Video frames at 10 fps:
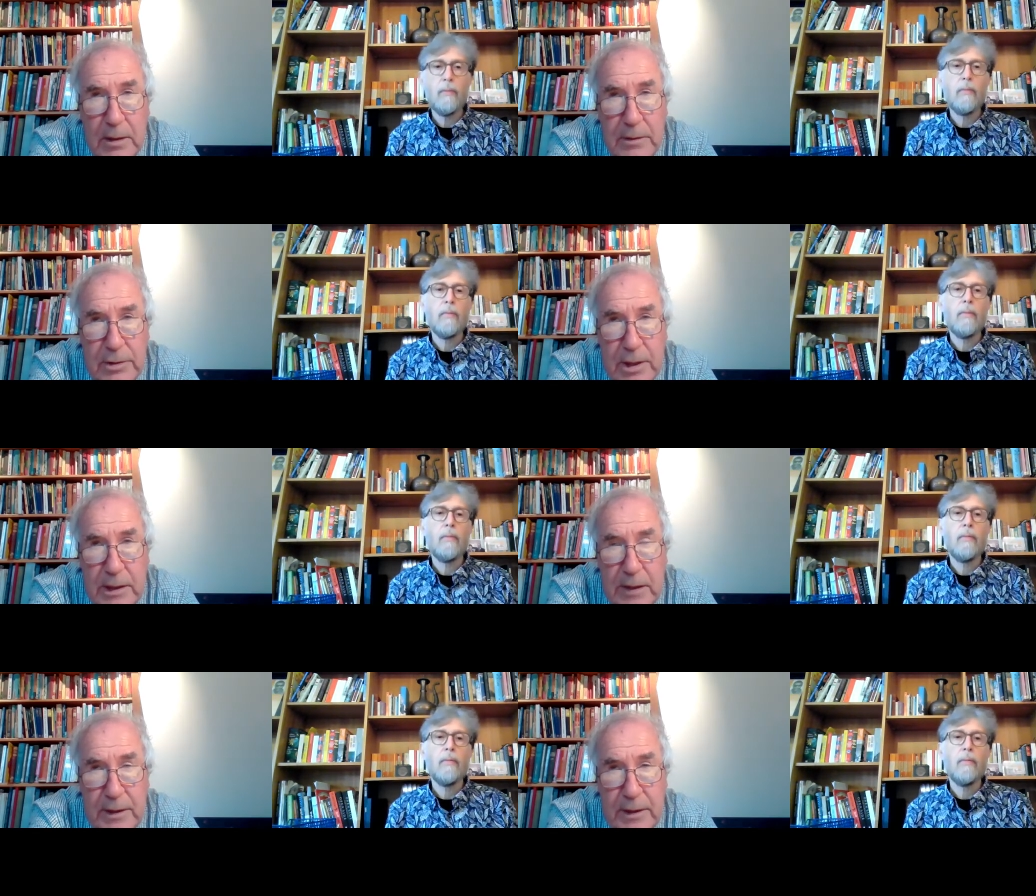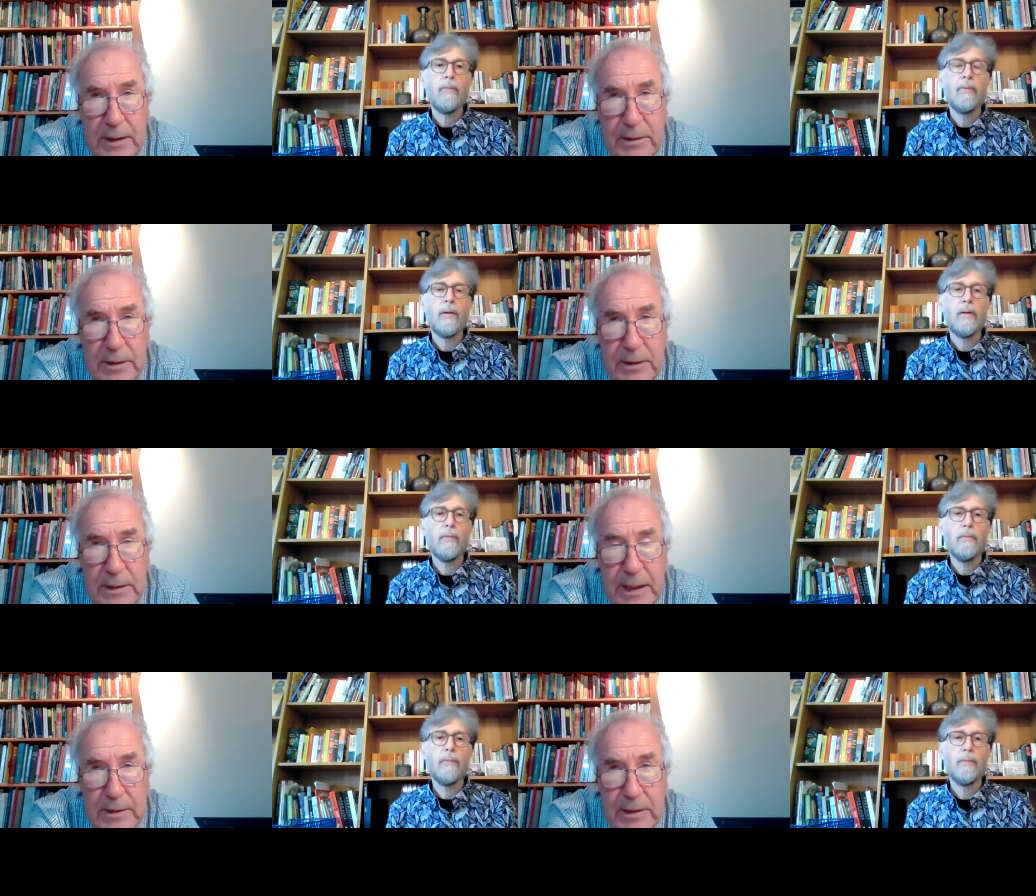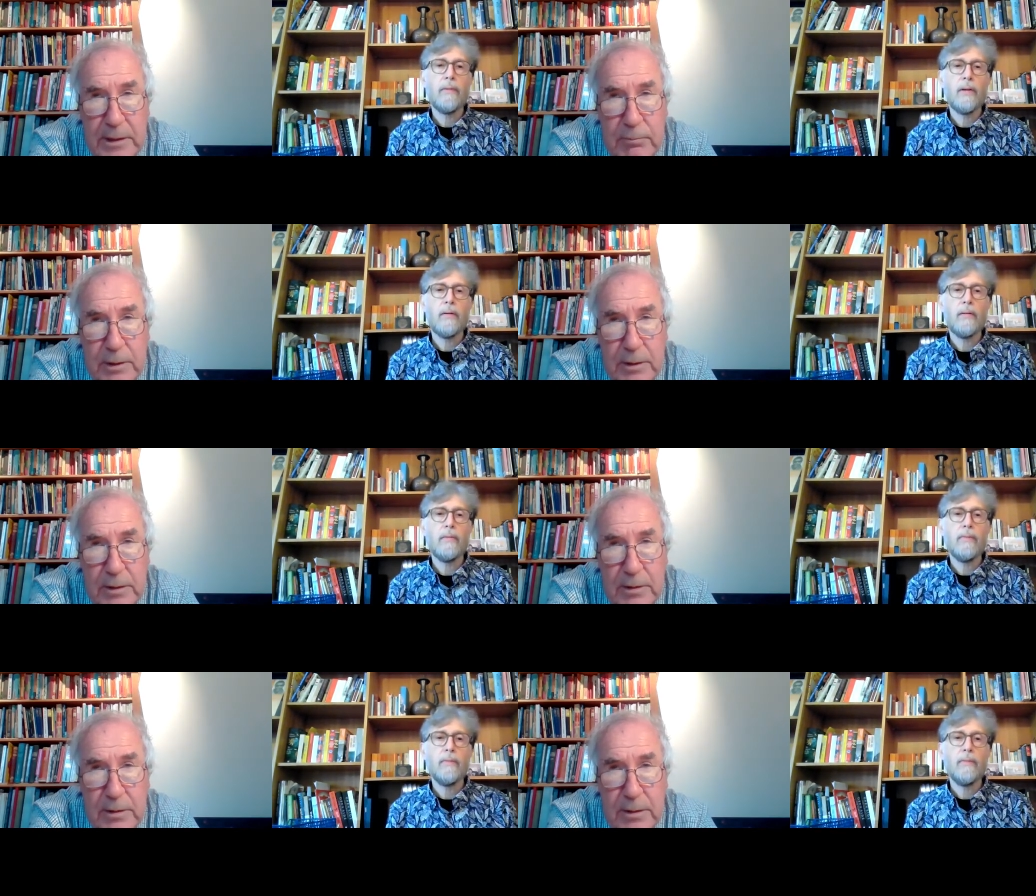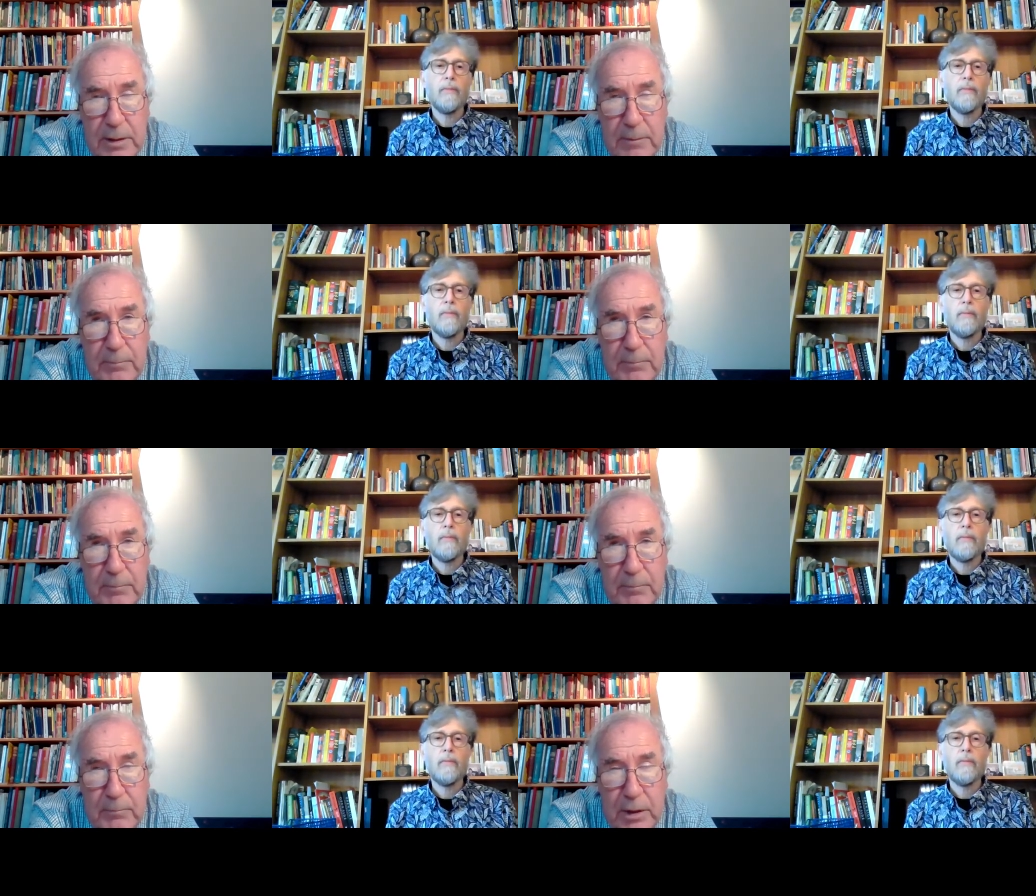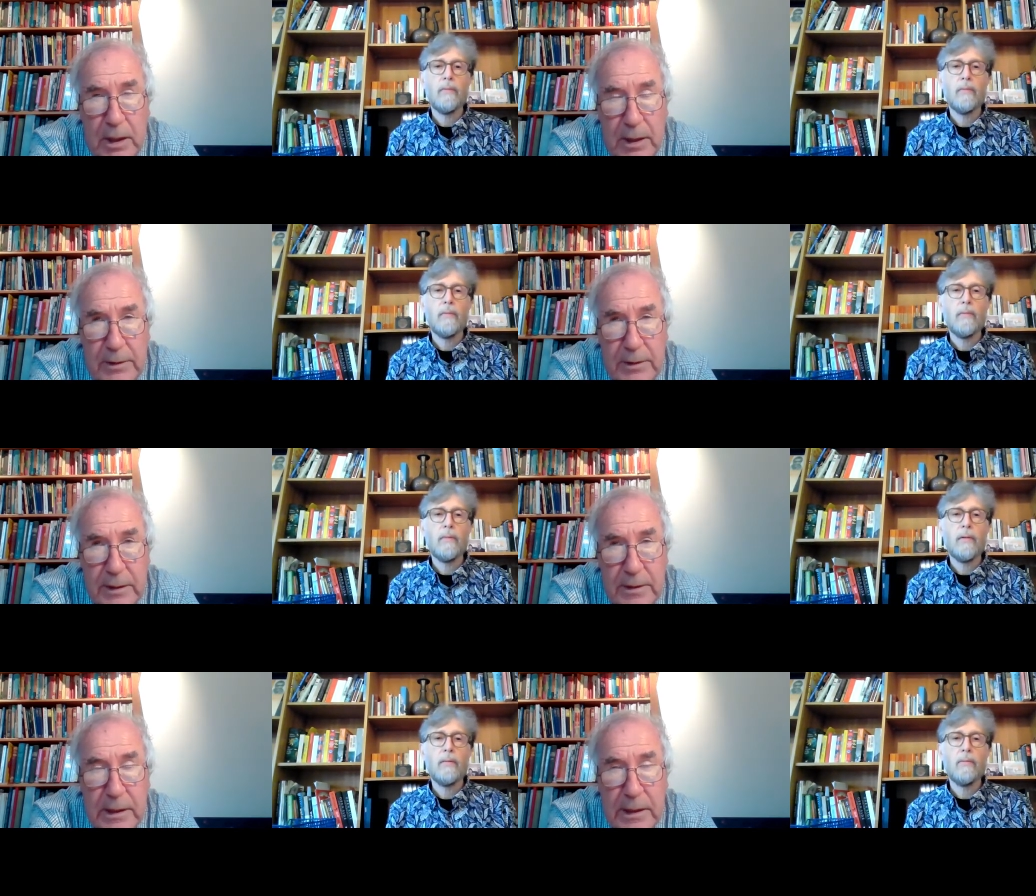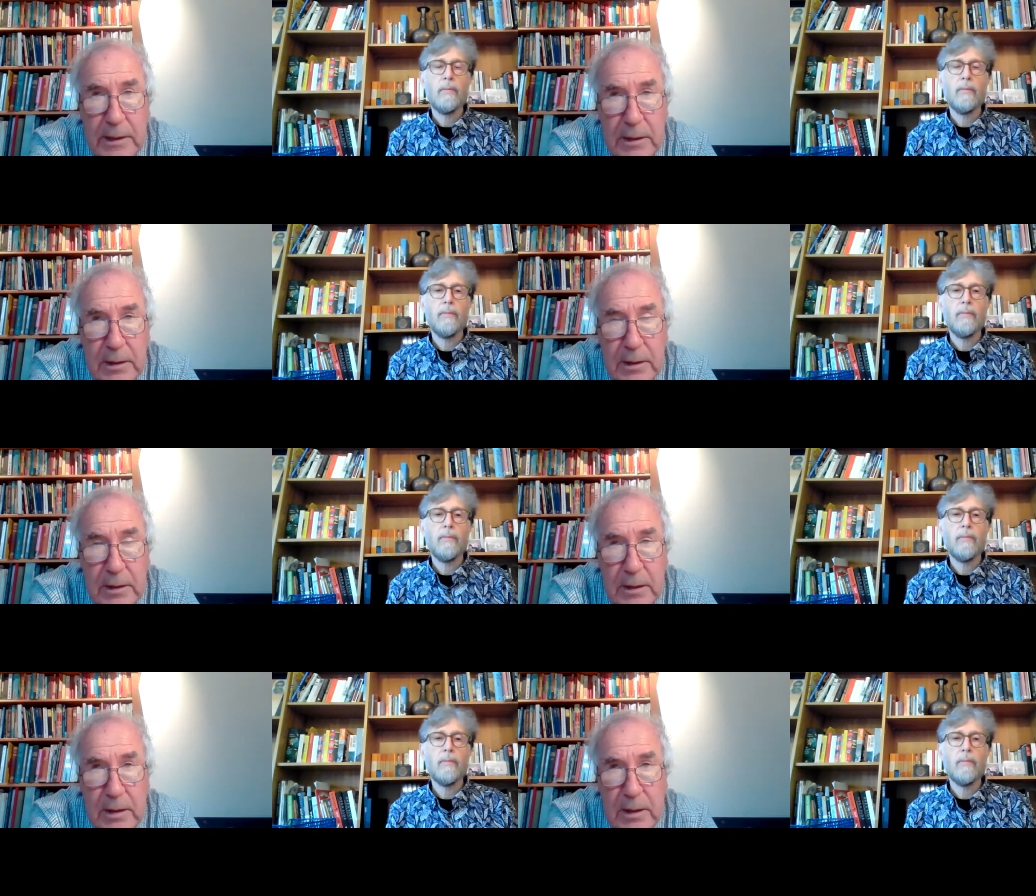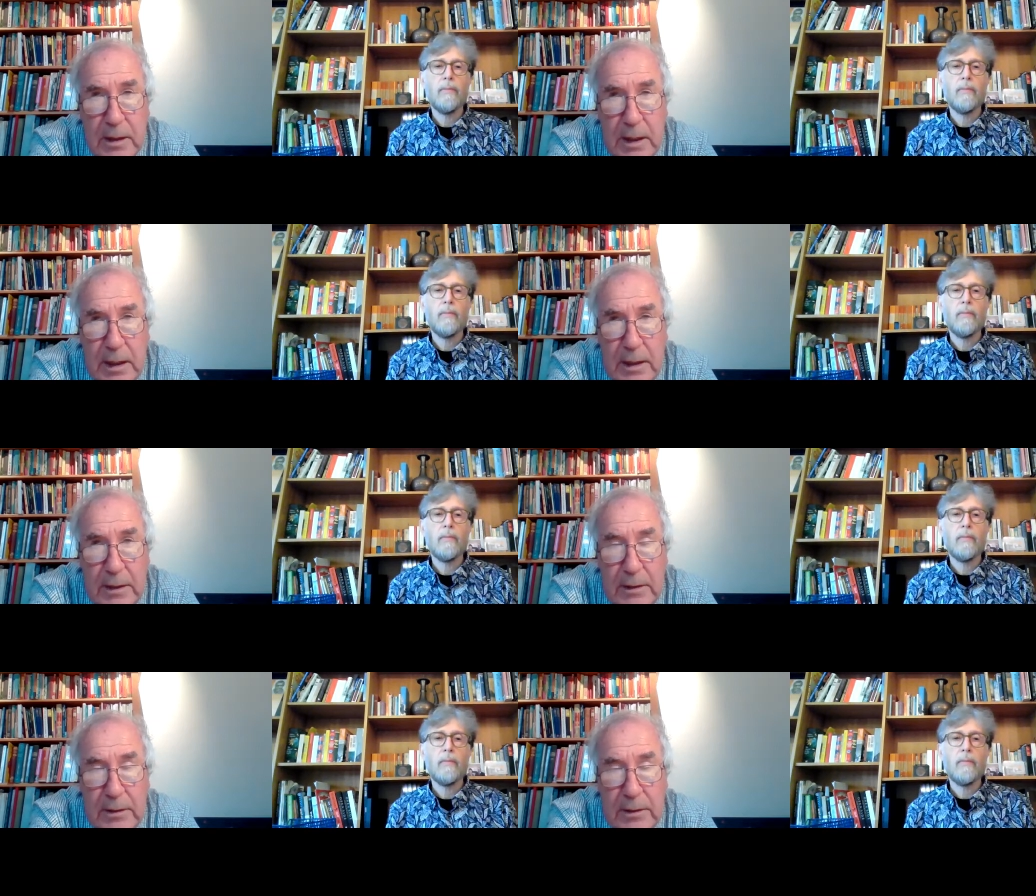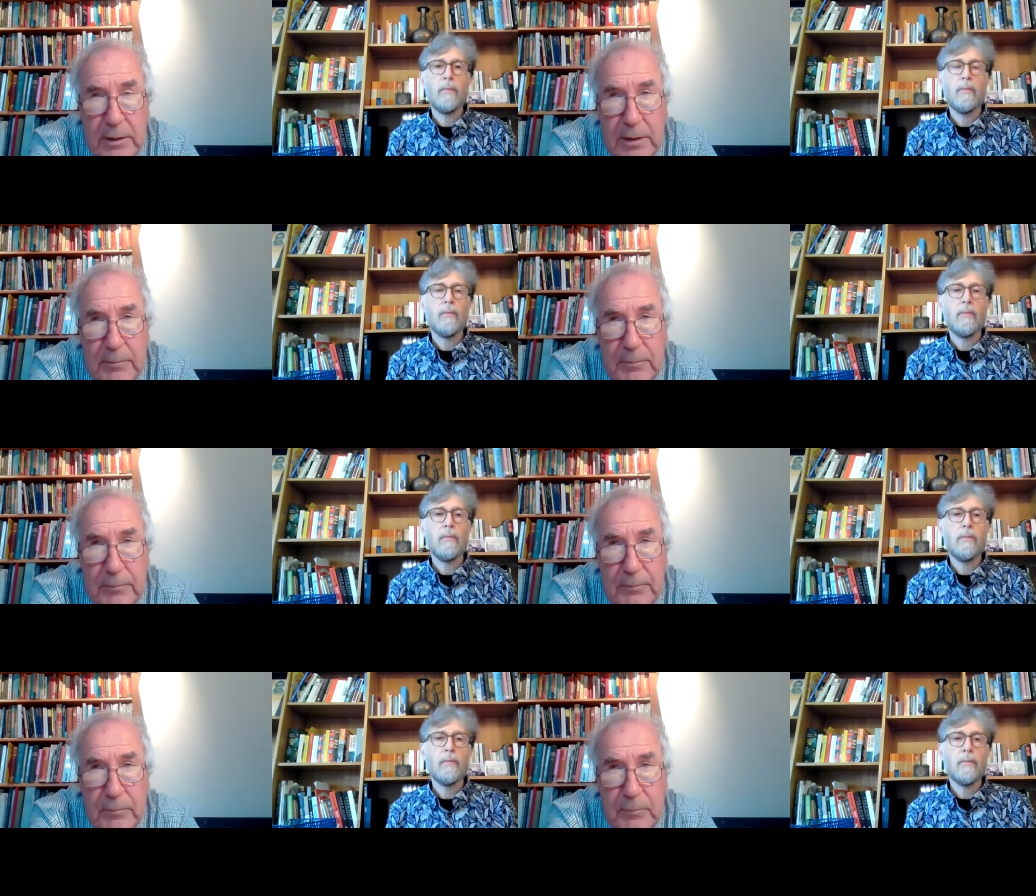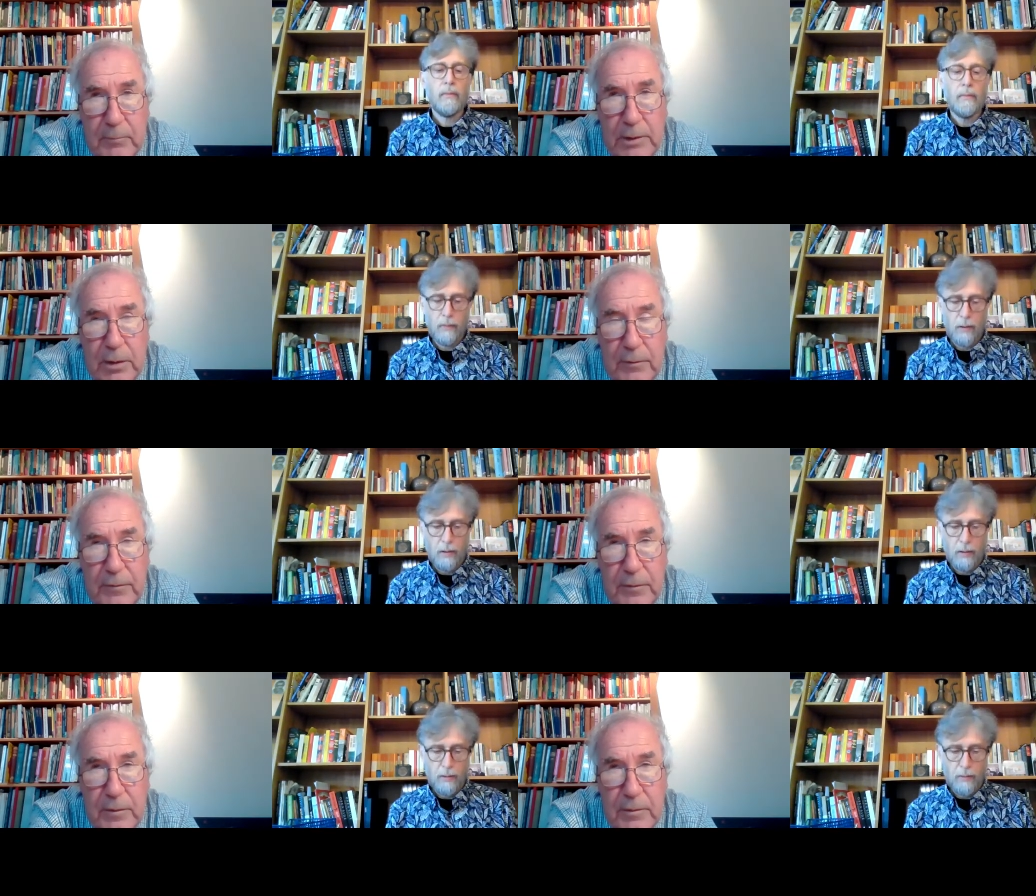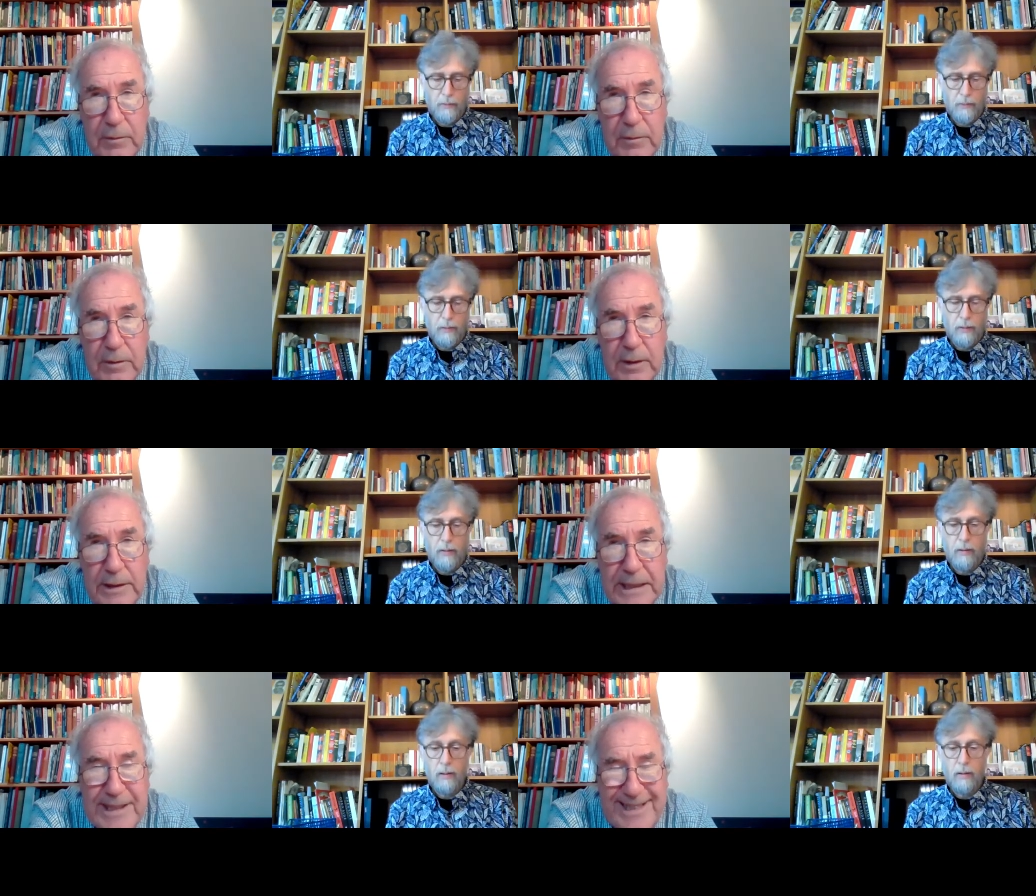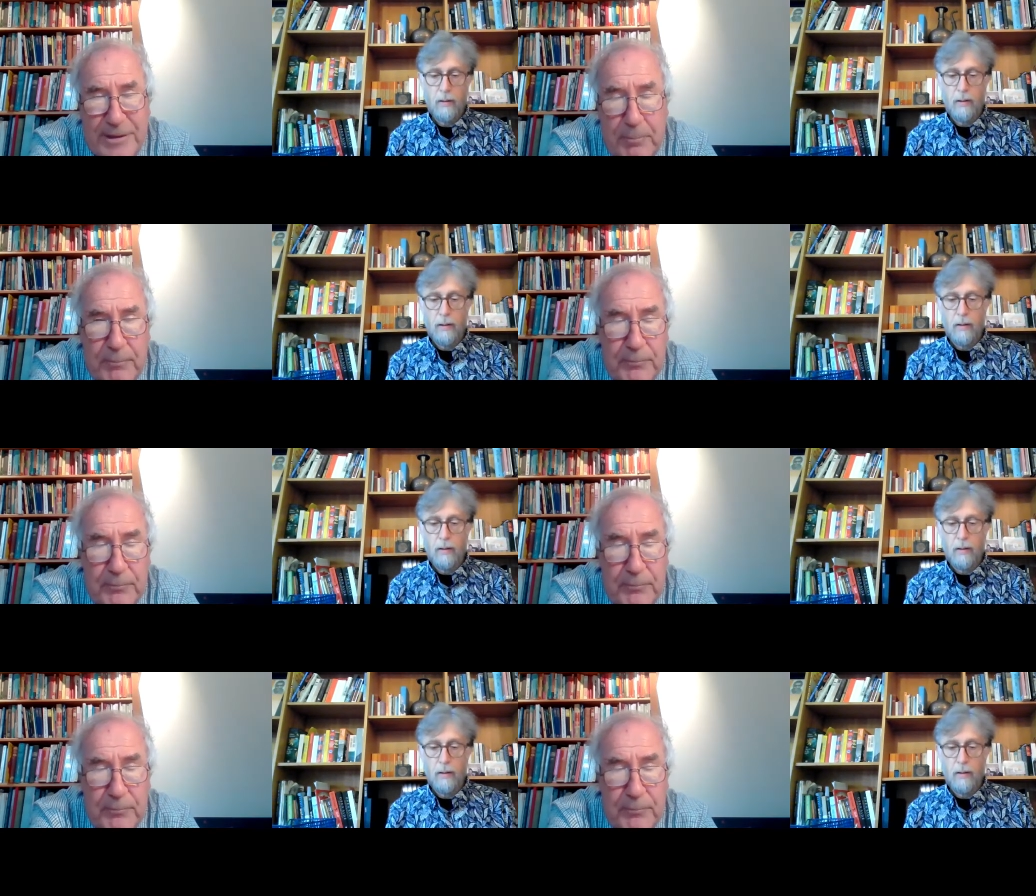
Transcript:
Speaker 1: So she left the kids in Texas with um, Brian Tinsley and um, went off to Connecticut.